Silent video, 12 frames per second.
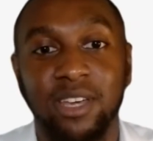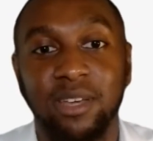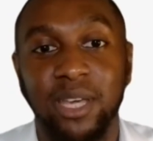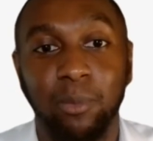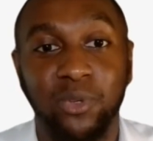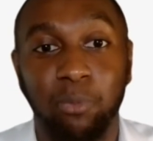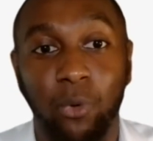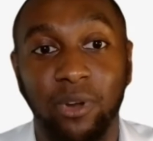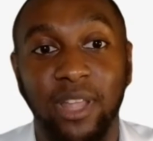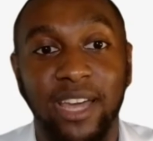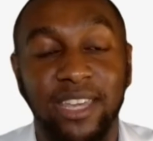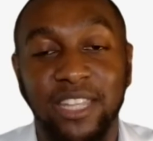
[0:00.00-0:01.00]
It was more
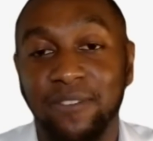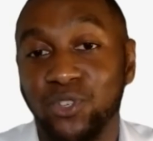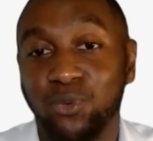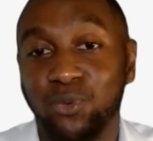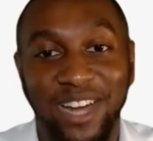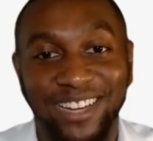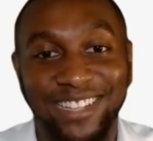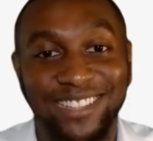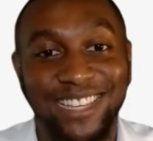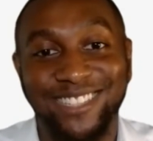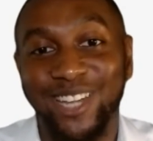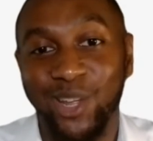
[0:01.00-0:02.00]
like individuals were not getting
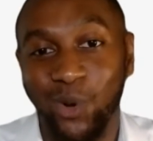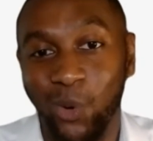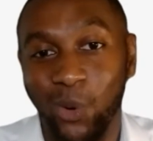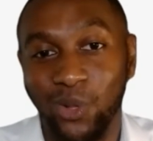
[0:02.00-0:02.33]
tested at all.